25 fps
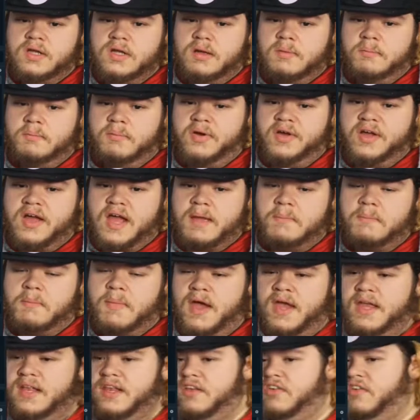But I
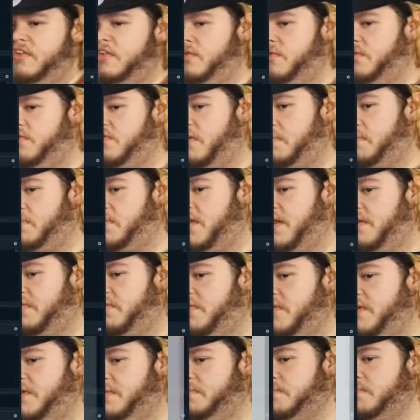might need you to do something
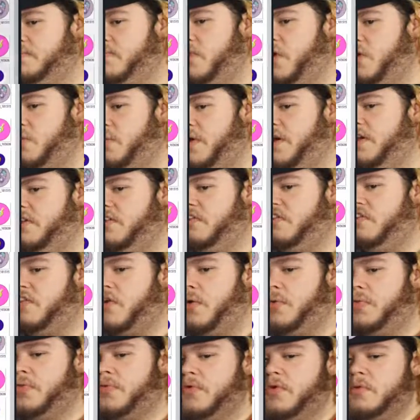different, where you just
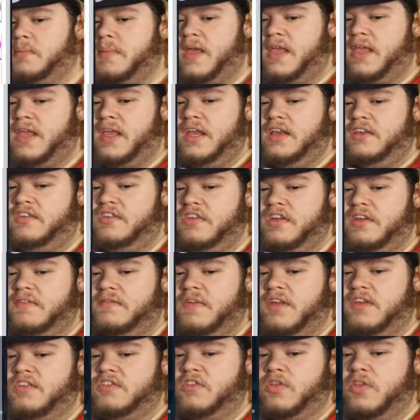go through and make each
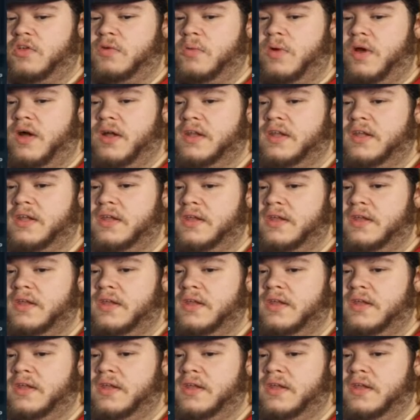individual one